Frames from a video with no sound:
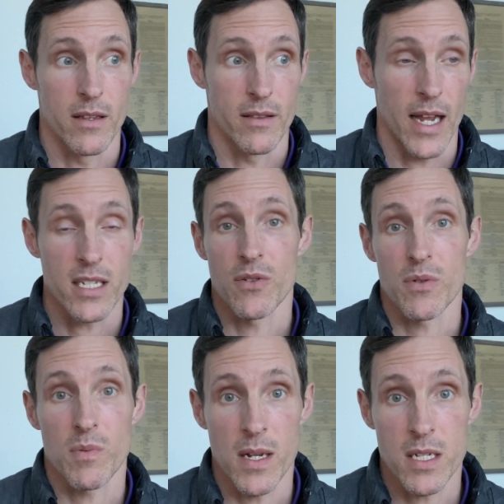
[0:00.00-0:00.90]
That's his
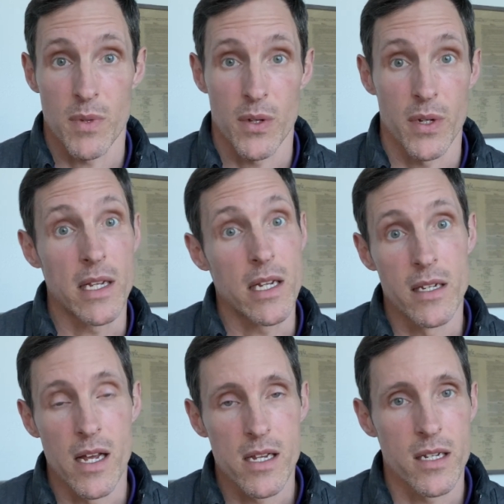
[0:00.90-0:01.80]
responsibility. He
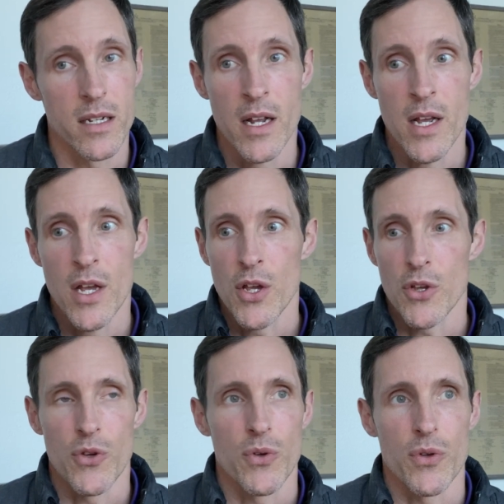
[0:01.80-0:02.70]
does it.
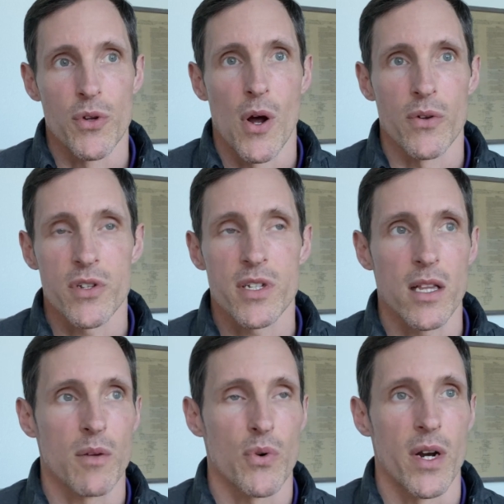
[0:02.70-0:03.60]
You don't
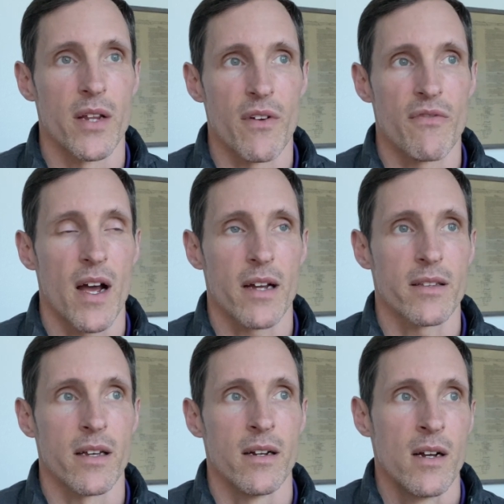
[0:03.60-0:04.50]
celebrate the fact
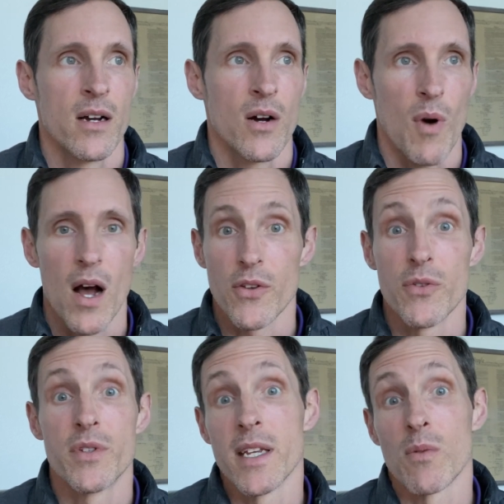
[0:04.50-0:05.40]
that, wow, you
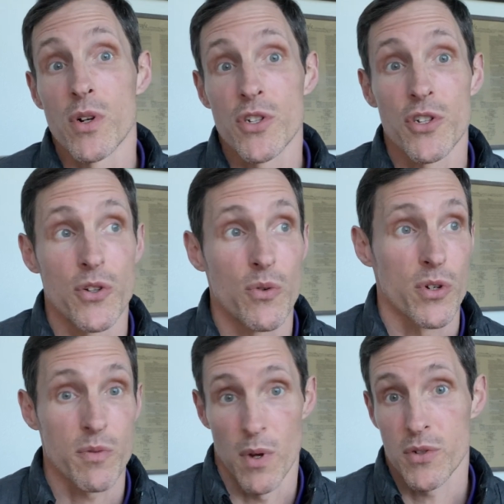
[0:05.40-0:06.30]
did what you were
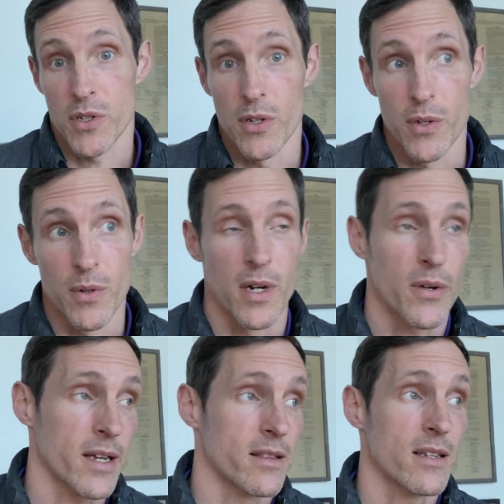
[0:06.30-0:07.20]
supposed to do.
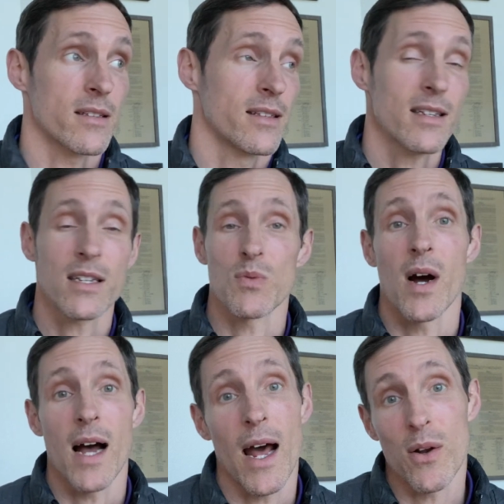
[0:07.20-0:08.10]
Okay, this is
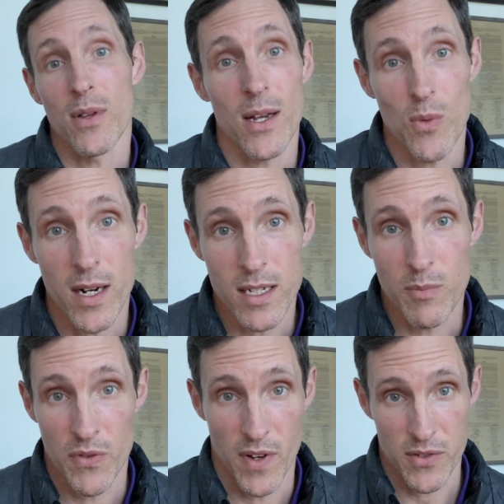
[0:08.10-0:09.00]
why I don't like watching
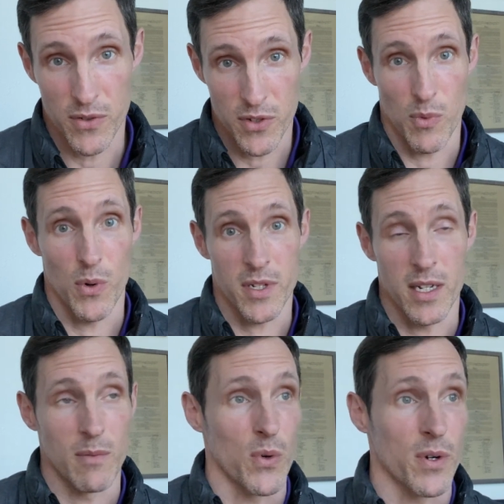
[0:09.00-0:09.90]
professional sports
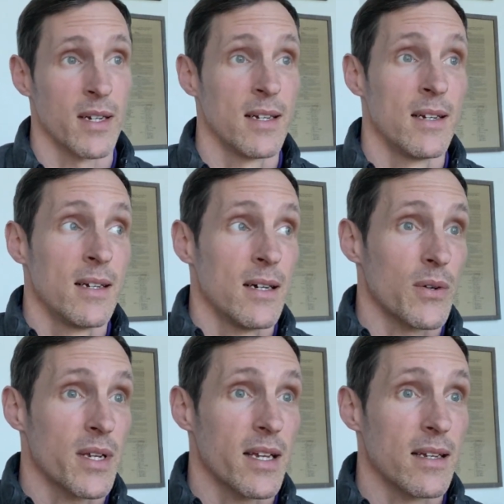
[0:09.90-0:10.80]
anymore.
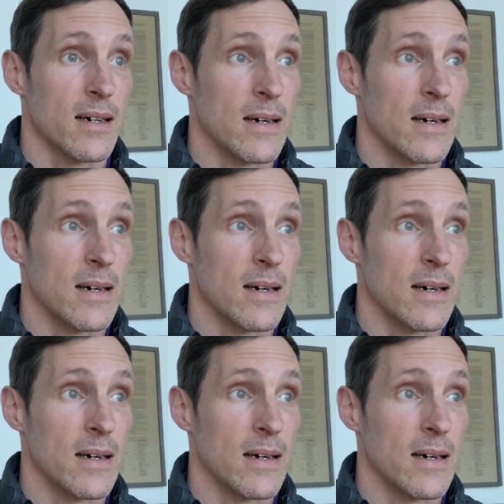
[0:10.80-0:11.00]
Okay.